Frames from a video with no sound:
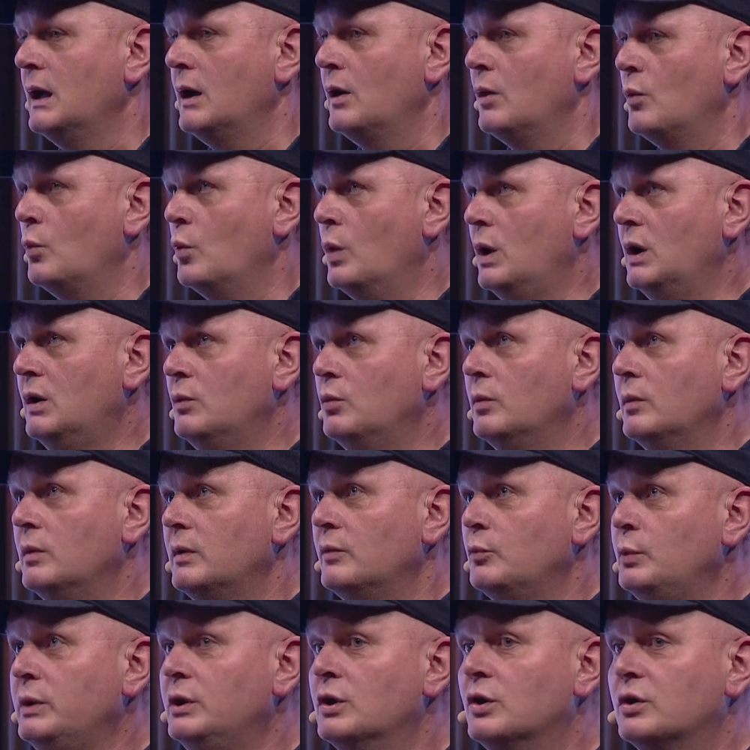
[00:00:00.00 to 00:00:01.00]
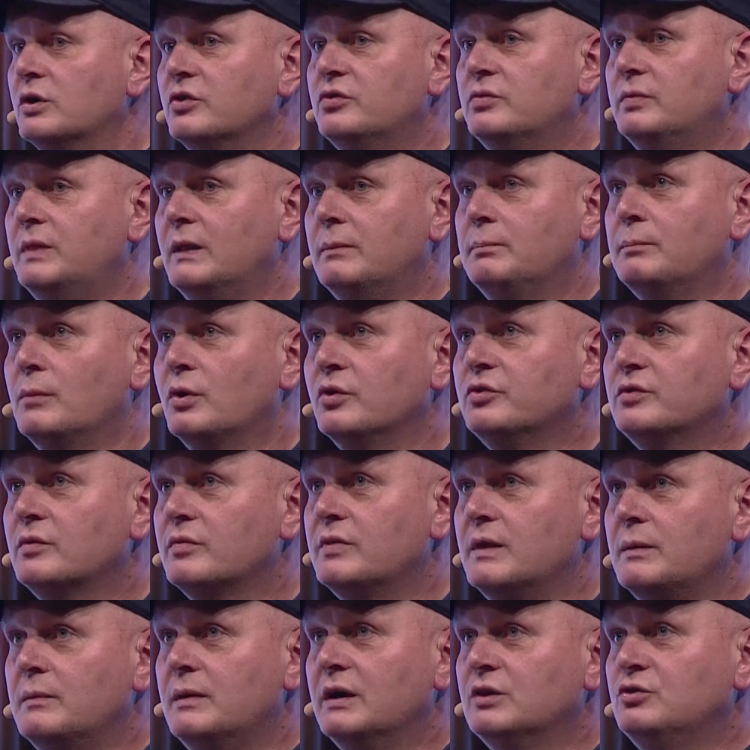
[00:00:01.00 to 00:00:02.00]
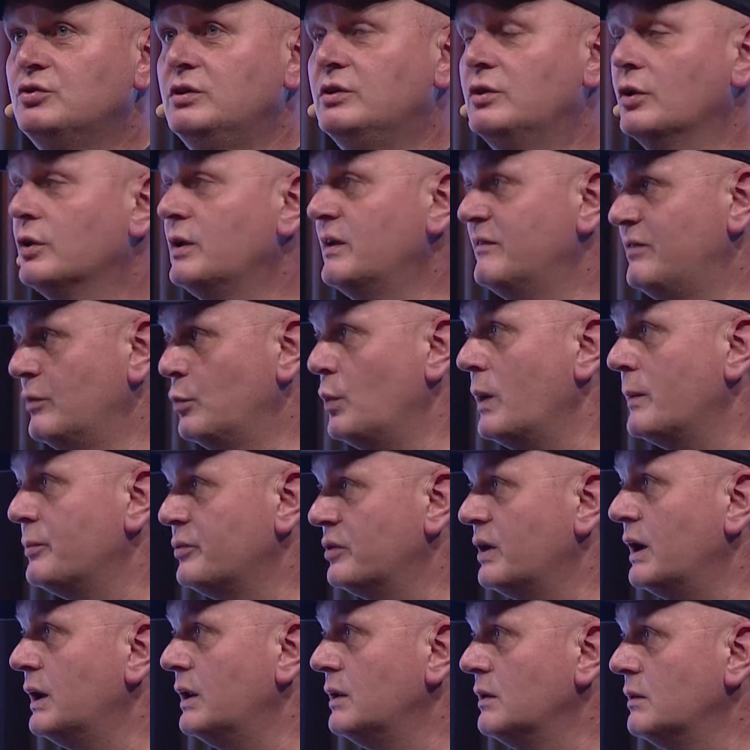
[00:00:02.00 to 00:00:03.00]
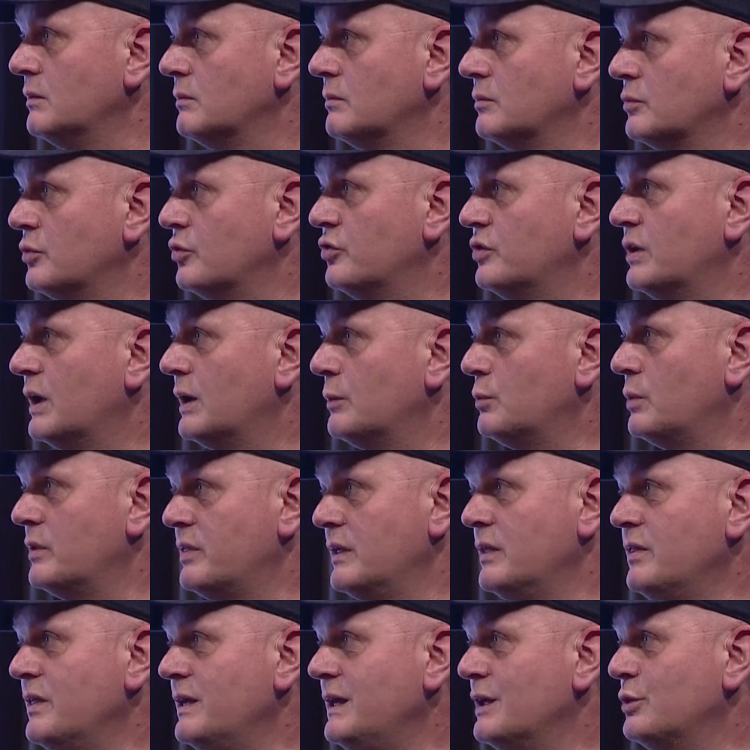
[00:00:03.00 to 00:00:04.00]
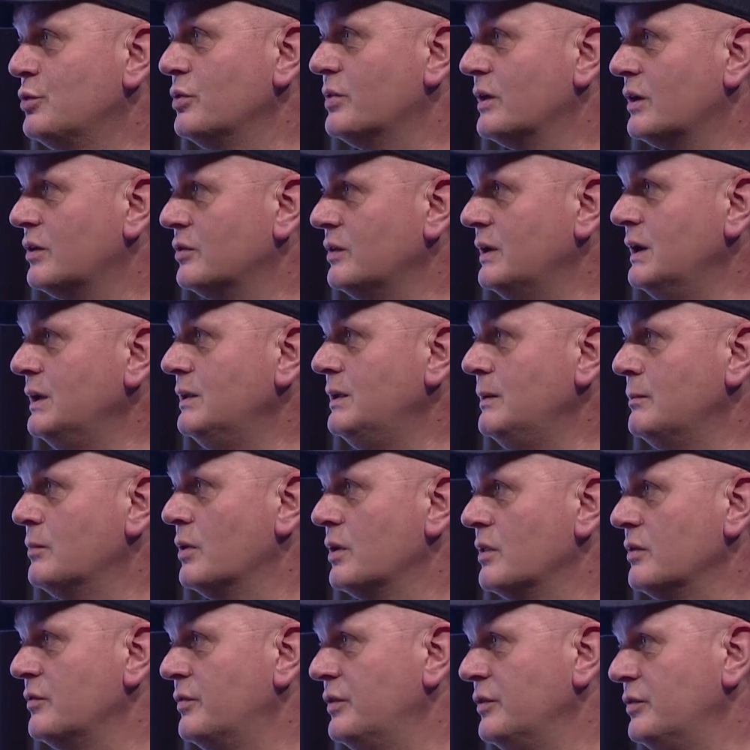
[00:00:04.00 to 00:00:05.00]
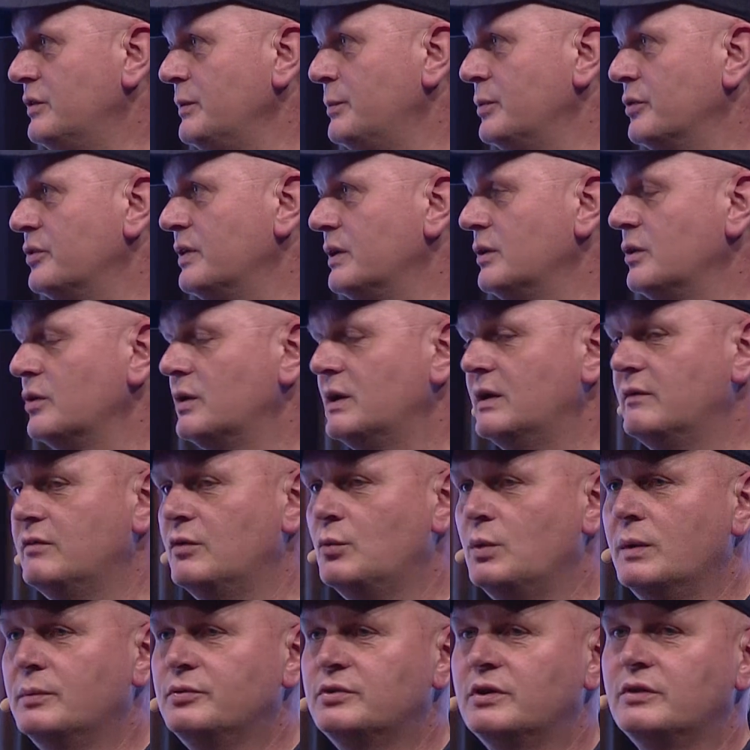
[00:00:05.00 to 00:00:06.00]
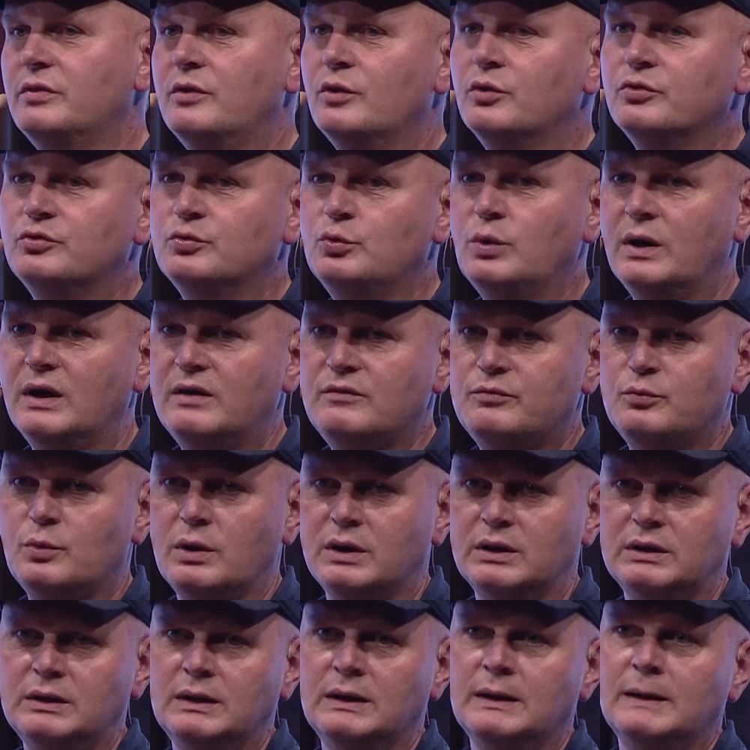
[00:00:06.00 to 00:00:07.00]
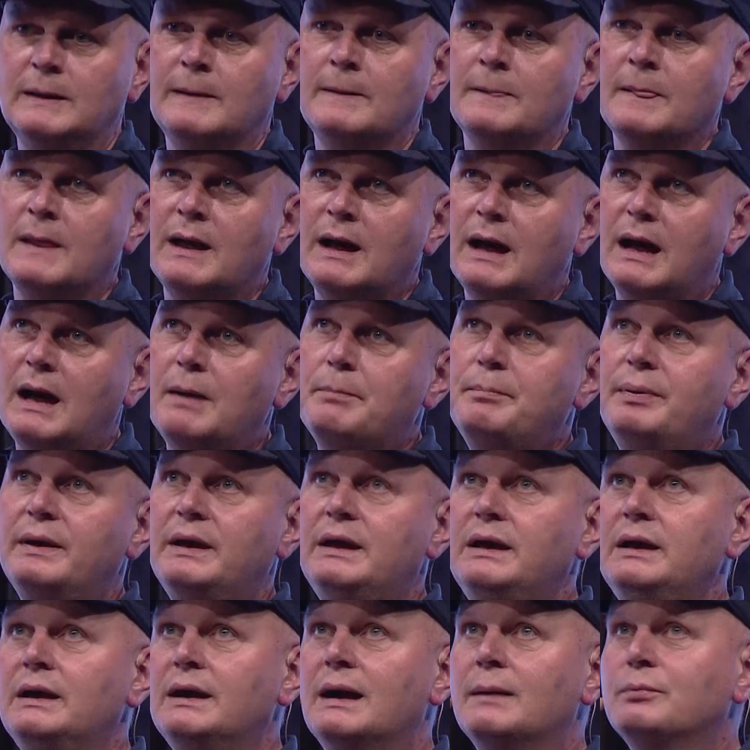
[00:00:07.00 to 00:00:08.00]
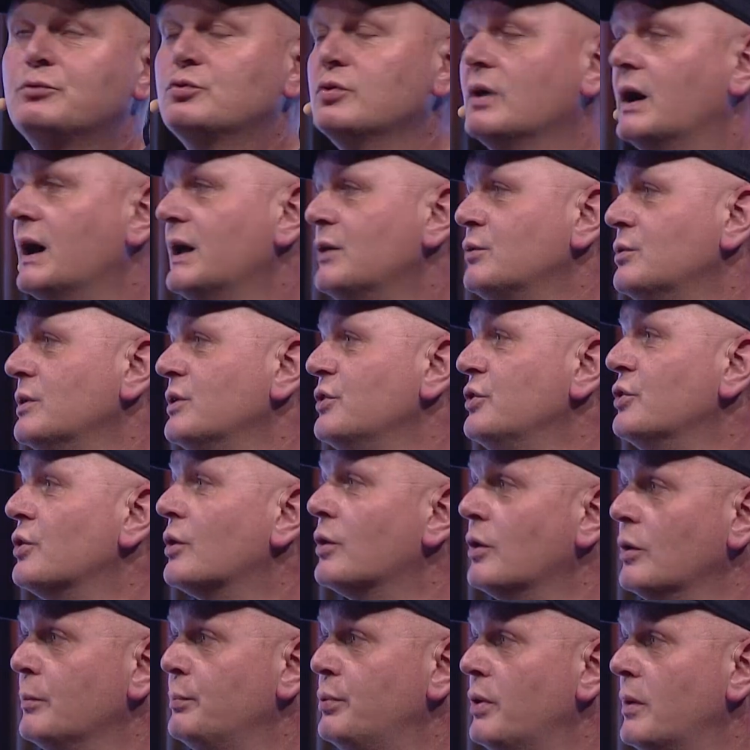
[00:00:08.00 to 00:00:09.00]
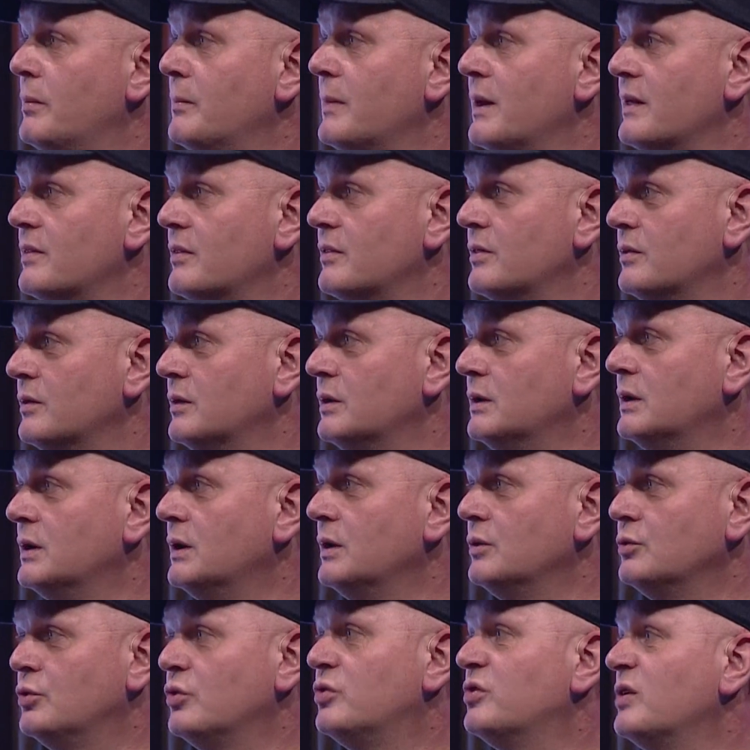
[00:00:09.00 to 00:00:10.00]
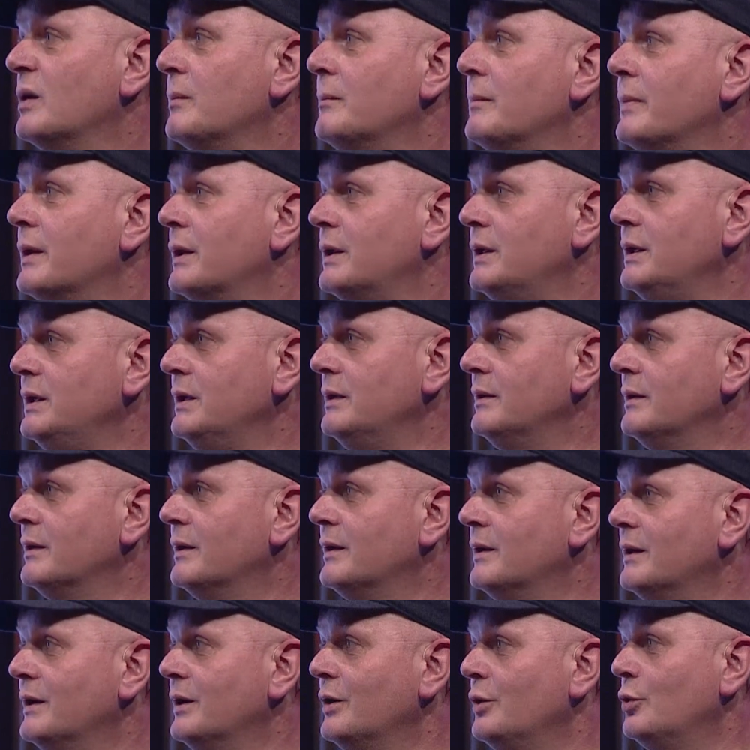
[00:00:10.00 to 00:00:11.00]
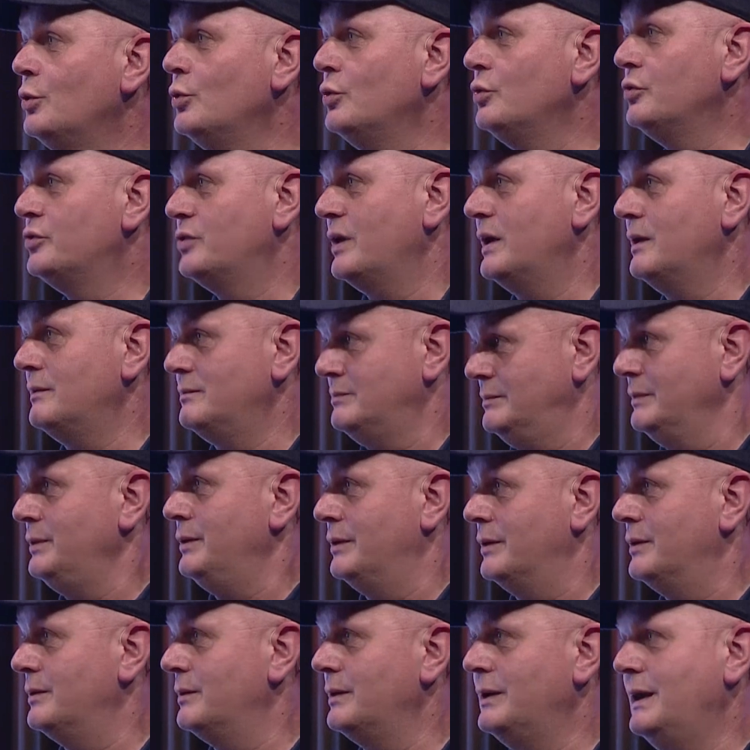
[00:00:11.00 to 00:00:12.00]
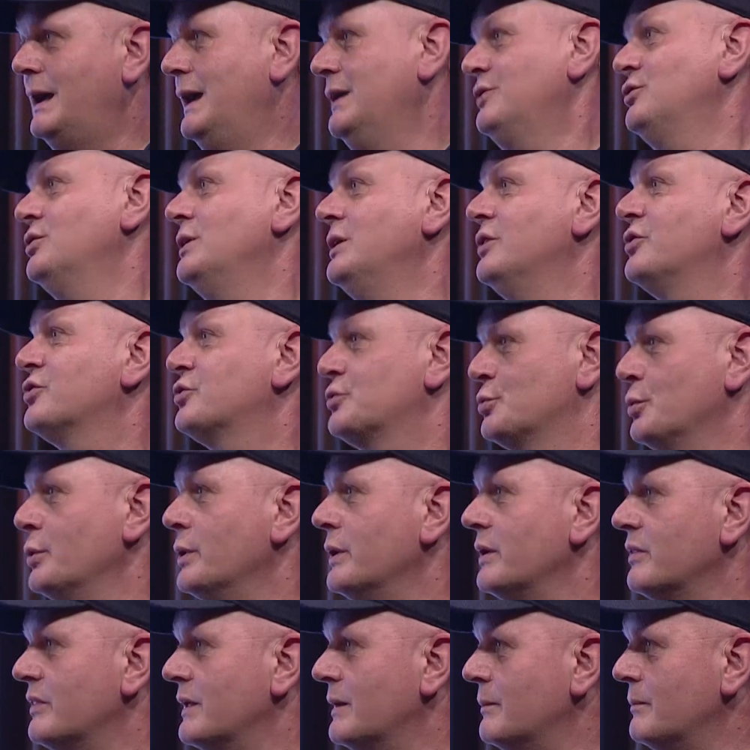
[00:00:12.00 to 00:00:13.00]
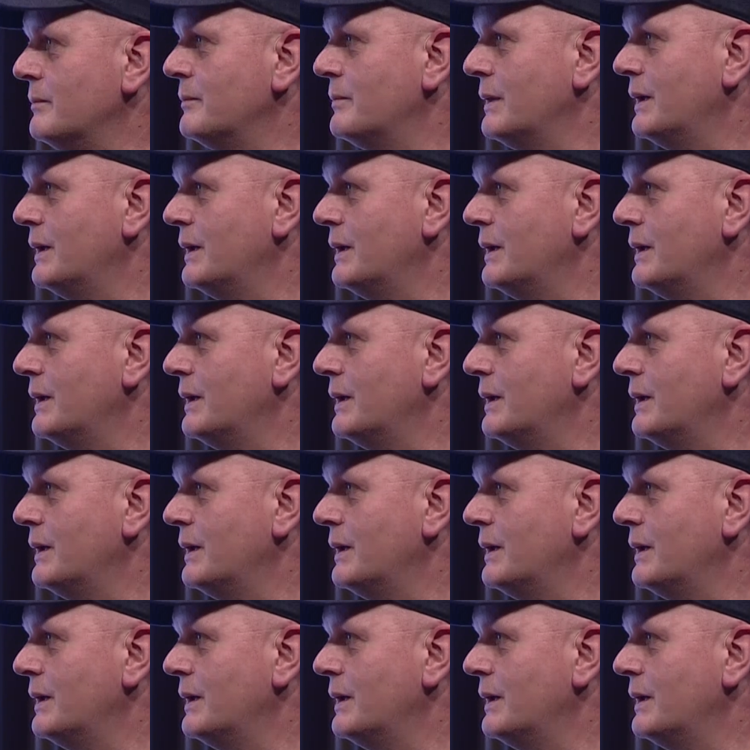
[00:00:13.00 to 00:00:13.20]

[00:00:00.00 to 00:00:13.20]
Well, we noticed that most of them actually don't have a website to start with. In the year 2018, more than 50% don't have a website. Those who have one are paying up to €100 per month to somebody who's actually screwing them.